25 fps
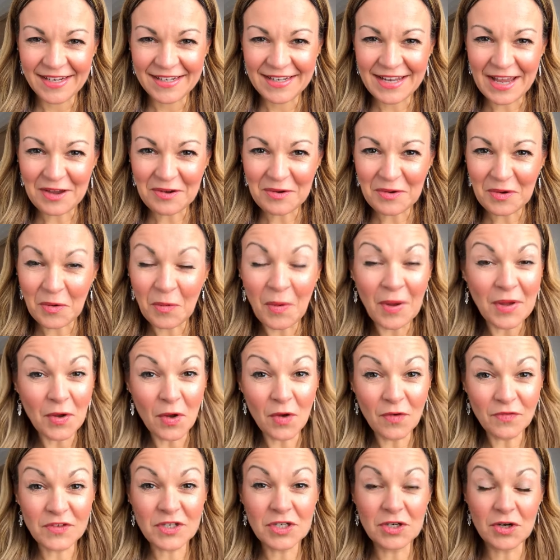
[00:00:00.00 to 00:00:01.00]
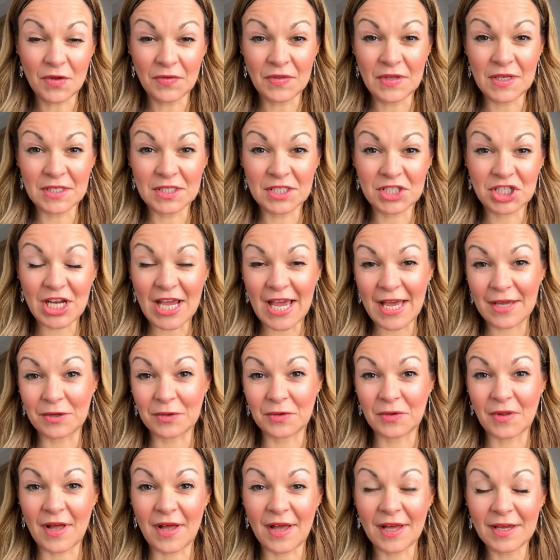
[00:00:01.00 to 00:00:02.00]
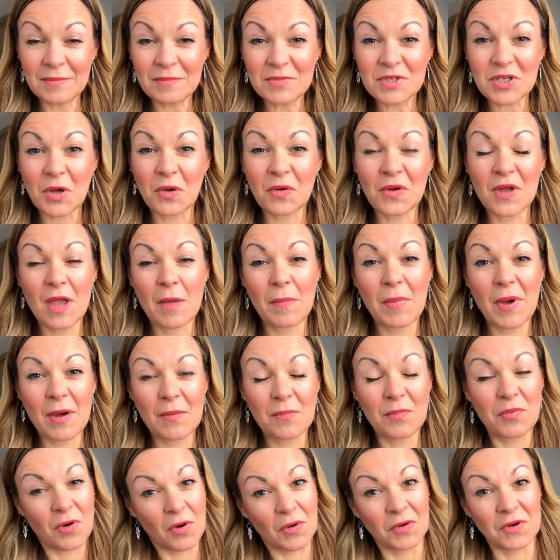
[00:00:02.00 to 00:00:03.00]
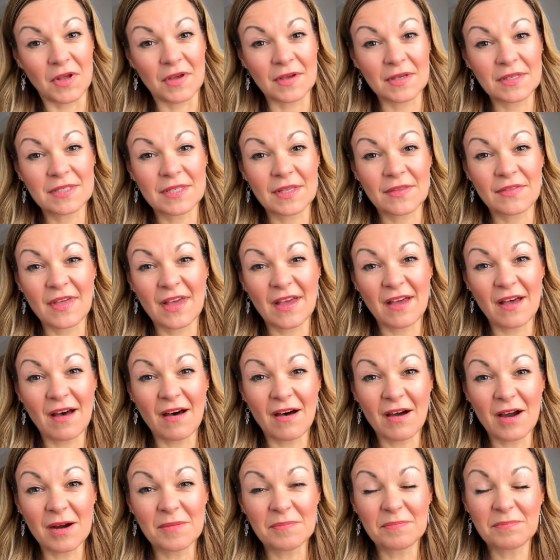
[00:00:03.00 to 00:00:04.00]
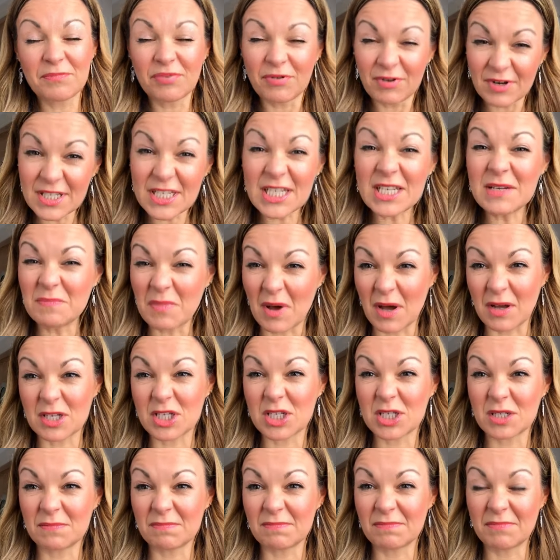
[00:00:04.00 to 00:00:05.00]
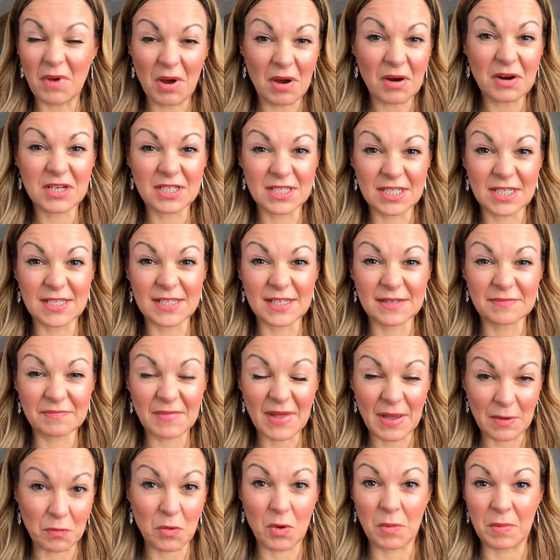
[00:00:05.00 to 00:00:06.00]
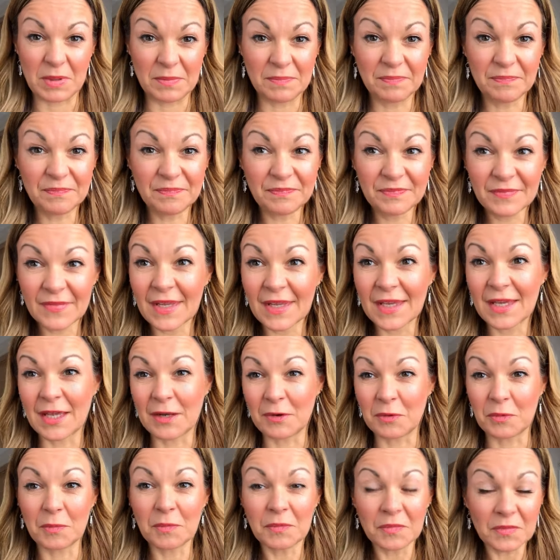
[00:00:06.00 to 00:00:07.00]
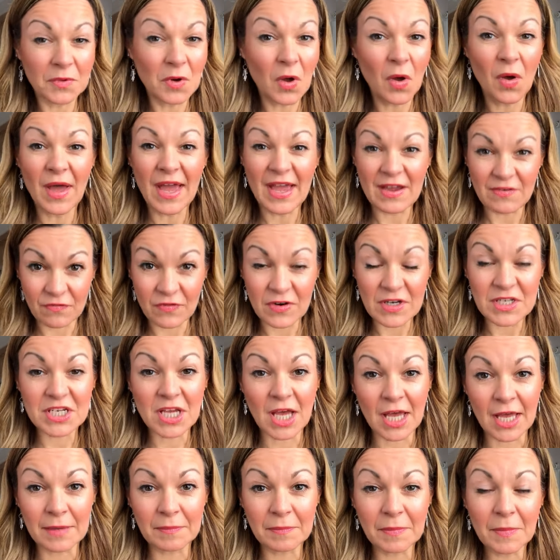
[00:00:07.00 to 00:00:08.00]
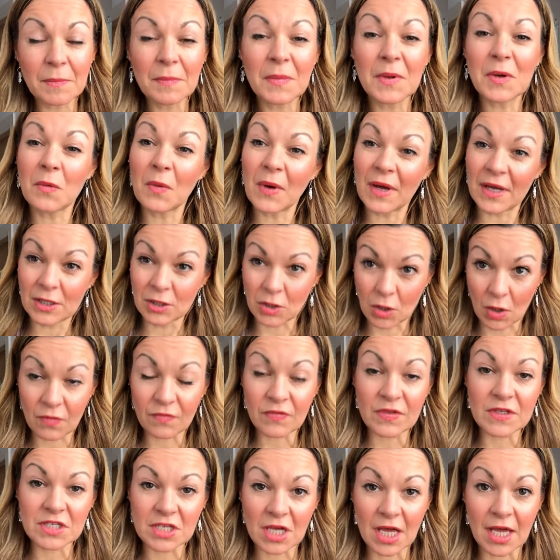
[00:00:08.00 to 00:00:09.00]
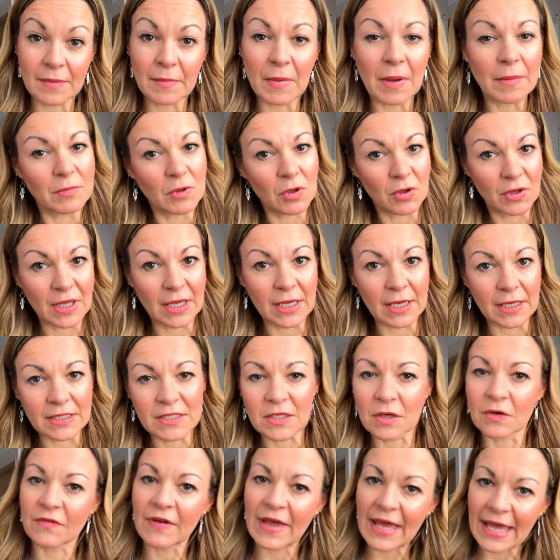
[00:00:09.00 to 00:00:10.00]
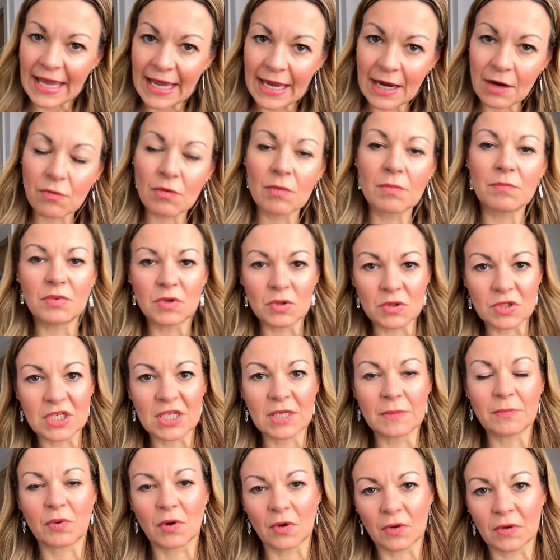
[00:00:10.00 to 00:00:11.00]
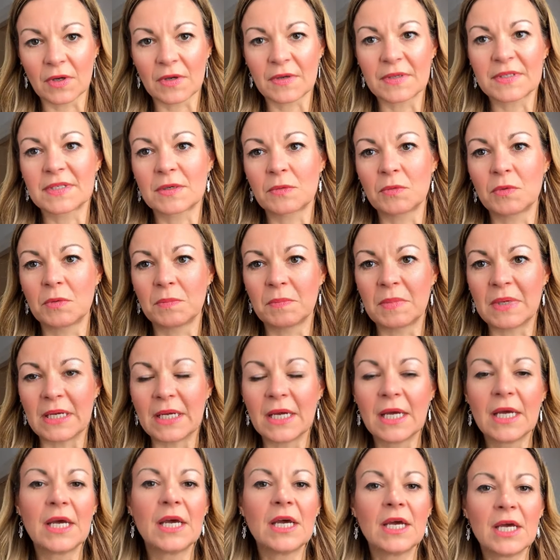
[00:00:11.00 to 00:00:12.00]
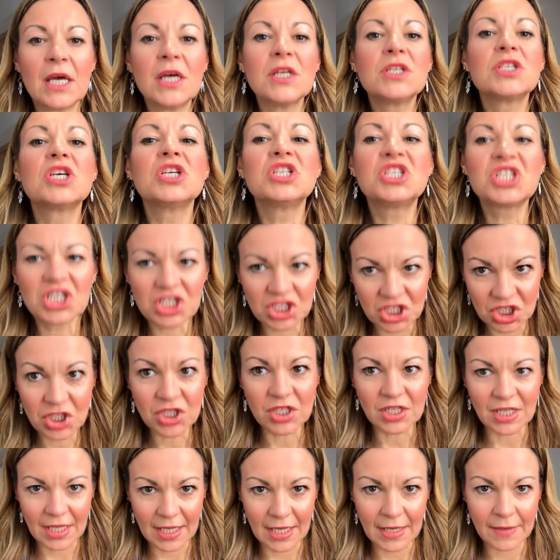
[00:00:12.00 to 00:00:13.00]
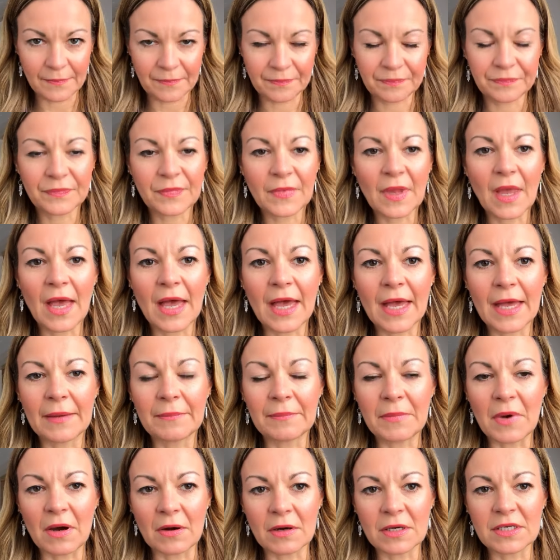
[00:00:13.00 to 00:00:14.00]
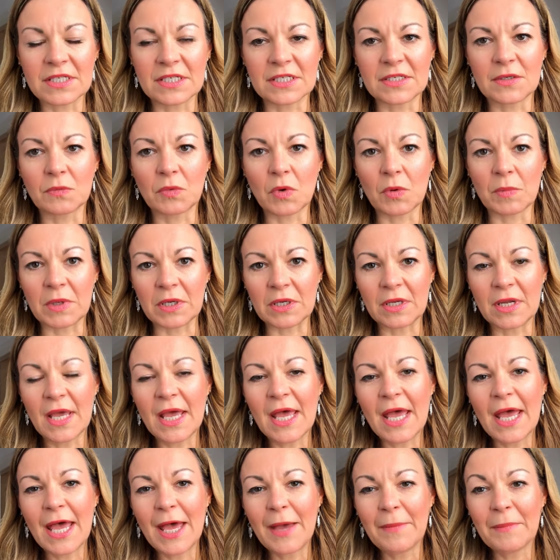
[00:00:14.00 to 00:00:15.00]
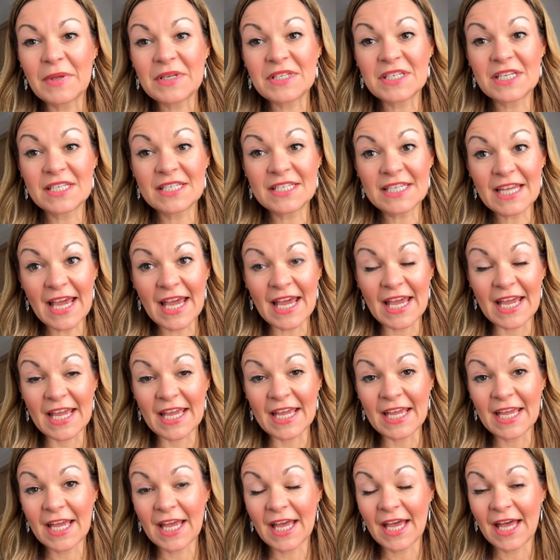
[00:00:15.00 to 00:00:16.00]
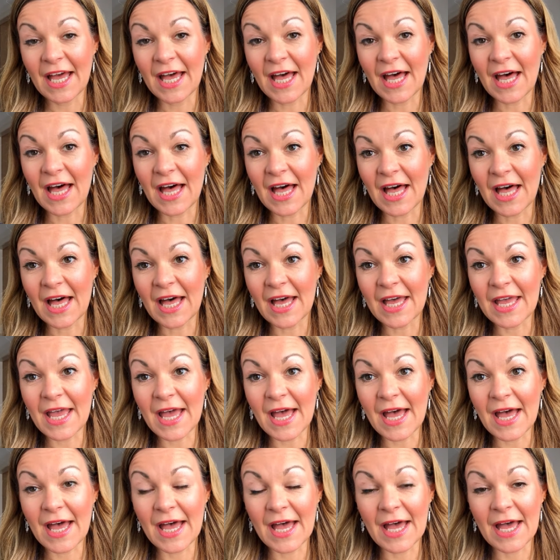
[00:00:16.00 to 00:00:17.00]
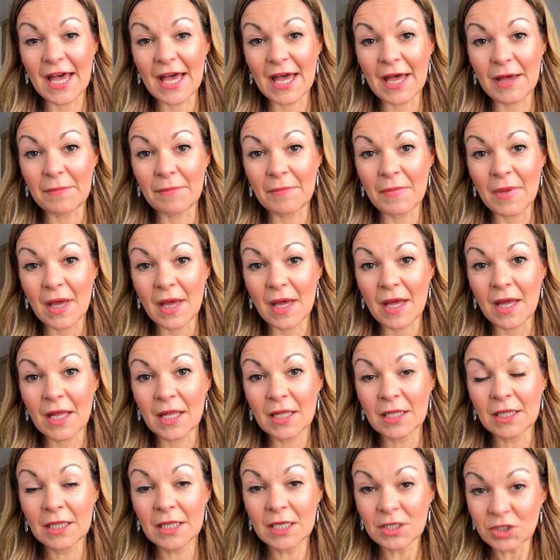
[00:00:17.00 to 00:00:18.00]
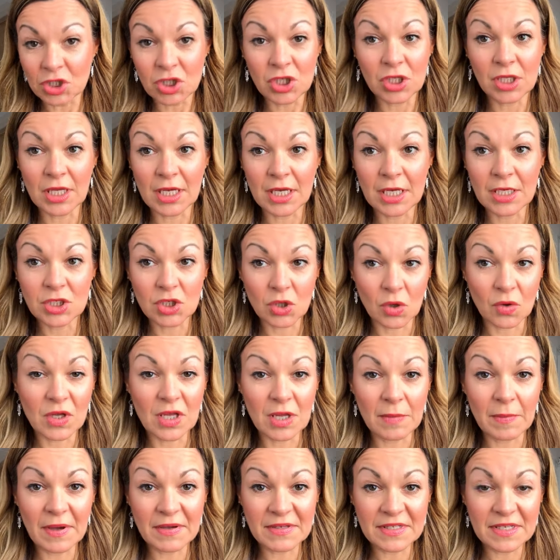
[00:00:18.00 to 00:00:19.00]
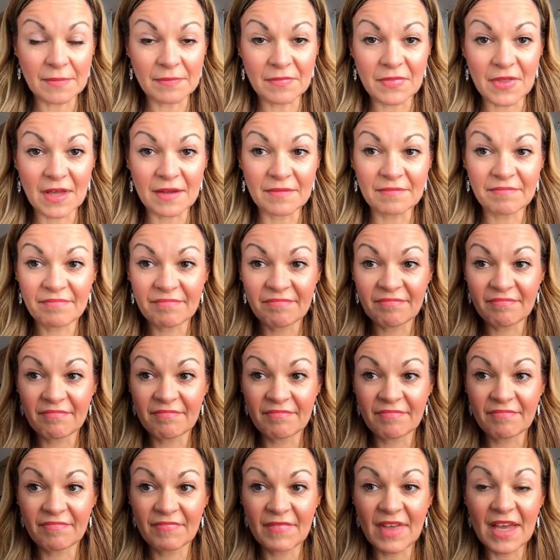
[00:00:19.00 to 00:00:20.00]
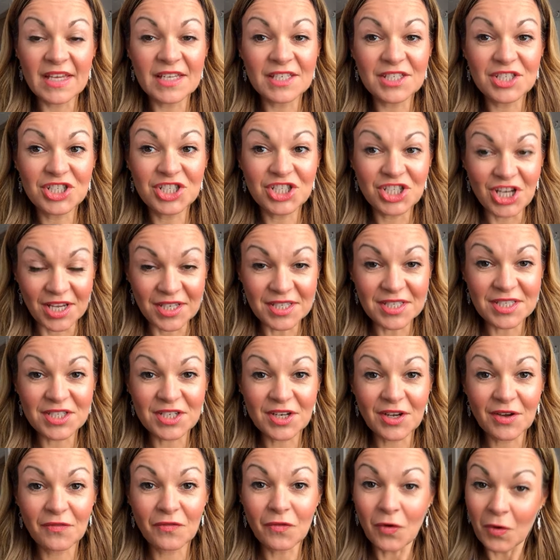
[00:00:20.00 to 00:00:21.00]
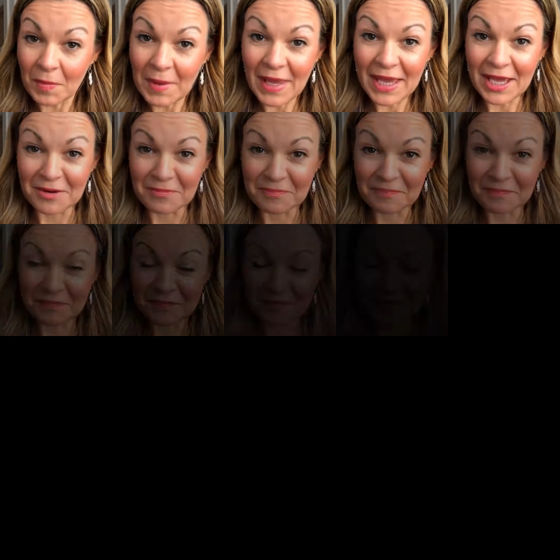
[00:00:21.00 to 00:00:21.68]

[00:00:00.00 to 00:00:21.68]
Now, quite often on this channel, I'm talking about products that are pretty much marketed at women. You know, not every time, but quite a lot of the time I'm looking at sort of hair and beauty products that would be traditionally marketed at women. But today, I am literally talking about something that is just for men.